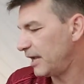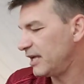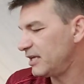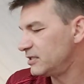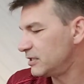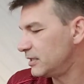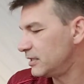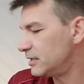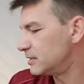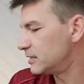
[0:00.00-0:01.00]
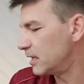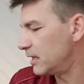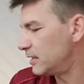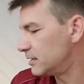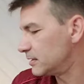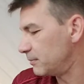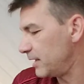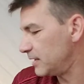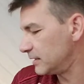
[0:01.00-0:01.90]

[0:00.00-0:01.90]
page is amazing.